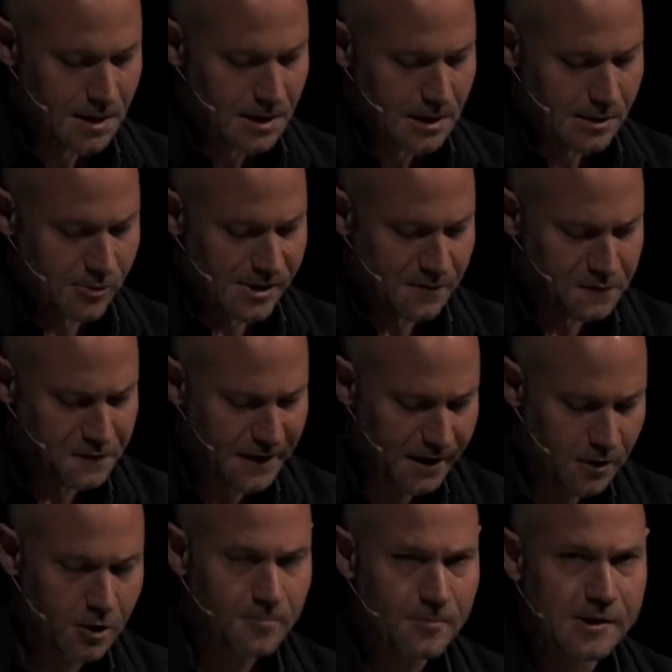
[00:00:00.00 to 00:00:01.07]
There was a
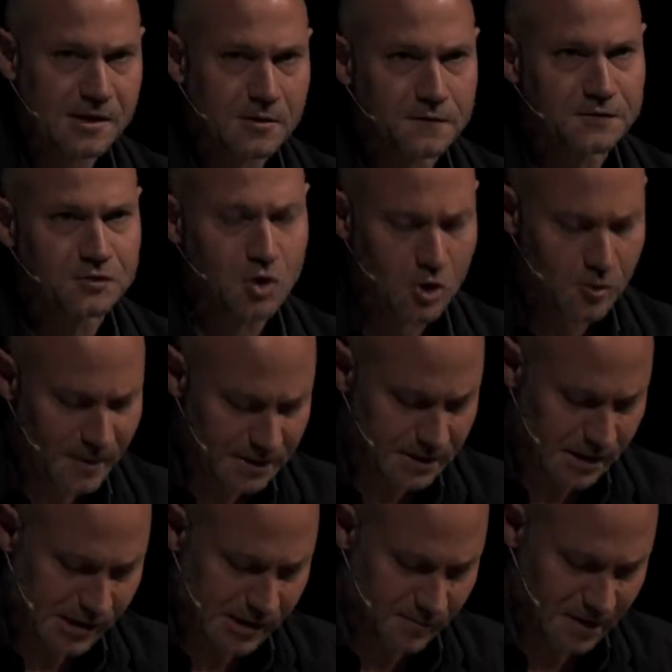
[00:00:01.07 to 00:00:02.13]
feeling almost of
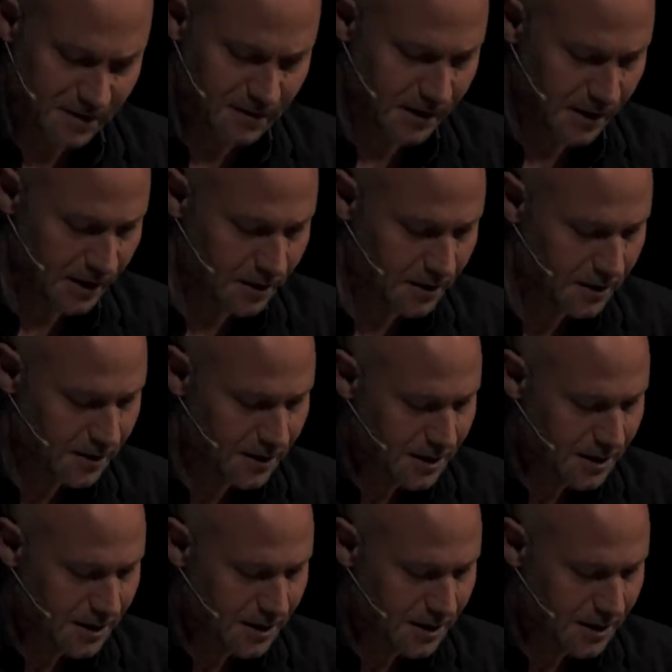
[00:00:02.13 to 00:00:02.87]
dogmatism in the air.